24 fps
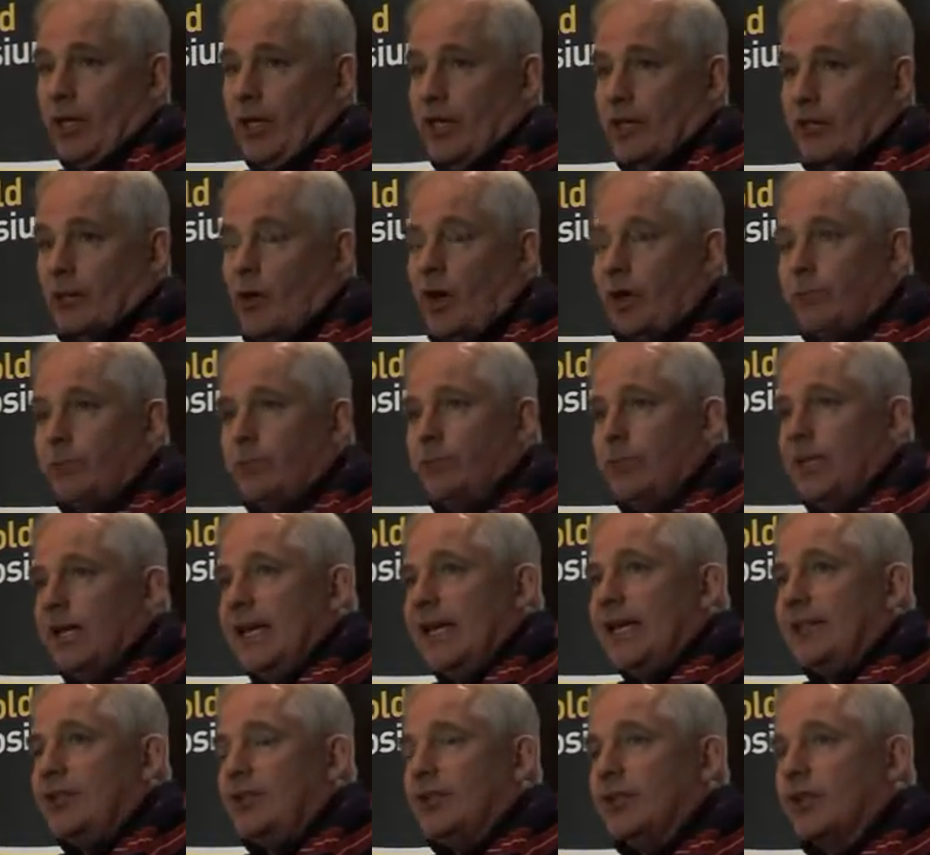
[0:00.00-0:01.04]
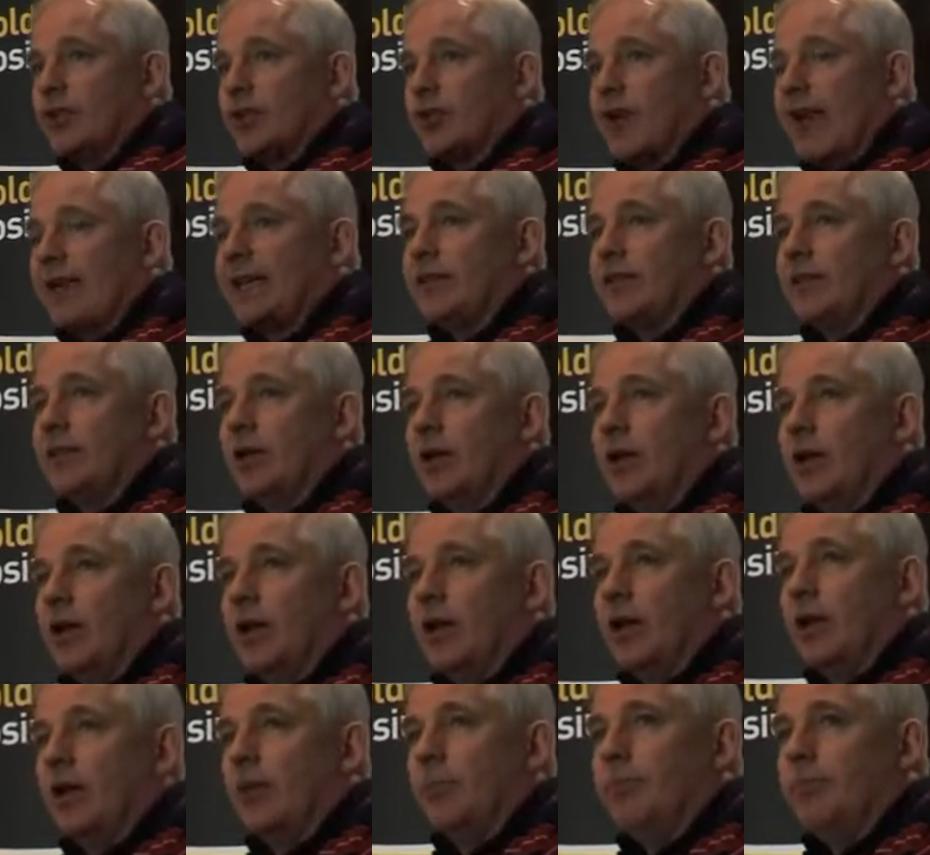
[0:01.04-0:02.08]
It's quite easy to track
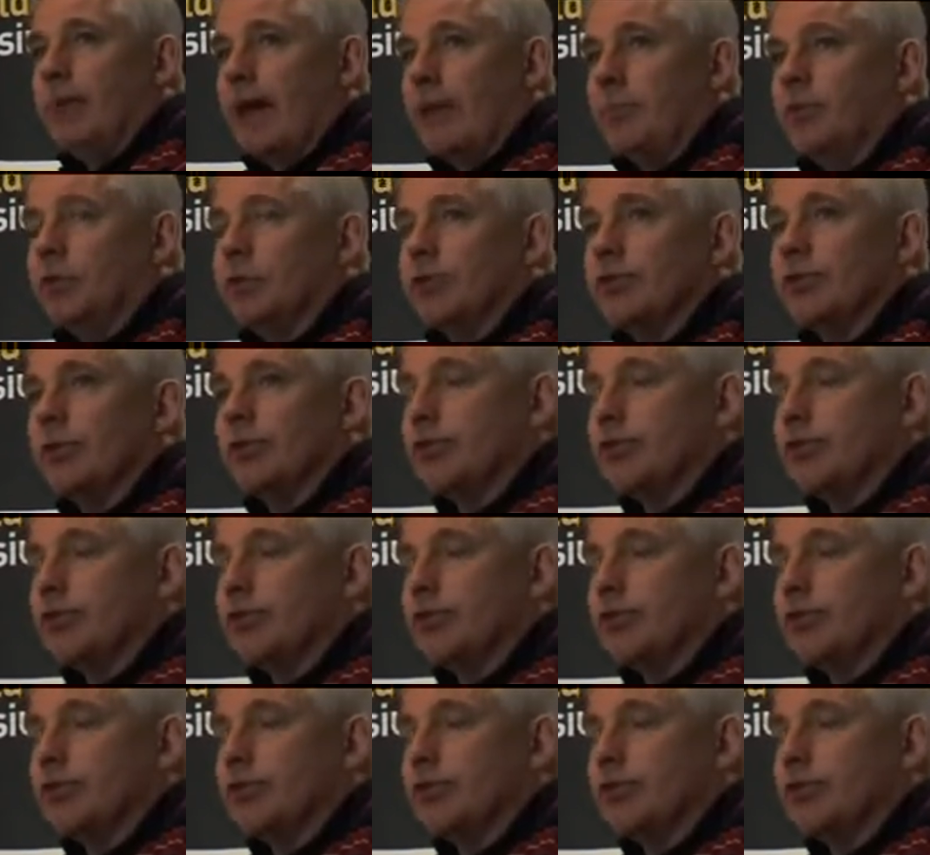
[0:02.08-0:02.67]
bubbles